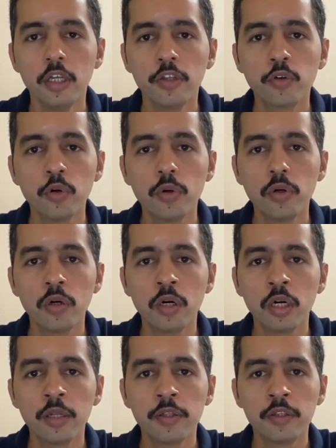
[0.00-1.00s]

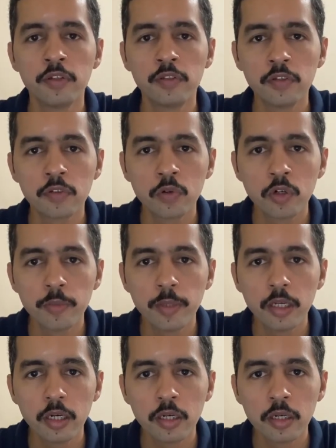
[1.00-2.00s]
So this is going to
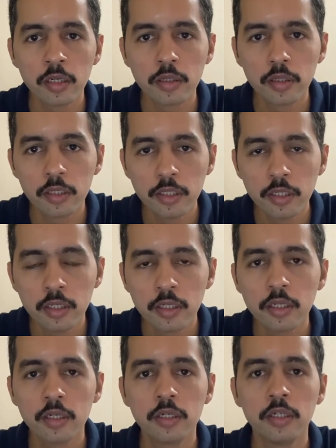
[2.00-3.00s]
be a
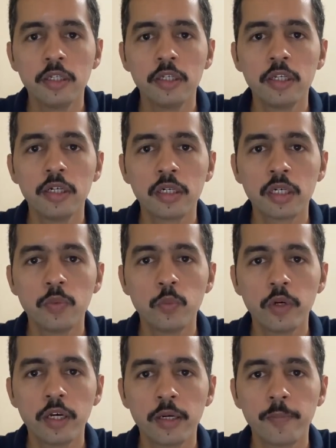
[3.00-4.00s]
year in the near term
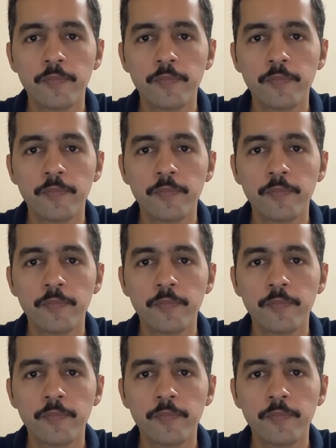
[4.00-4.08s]
where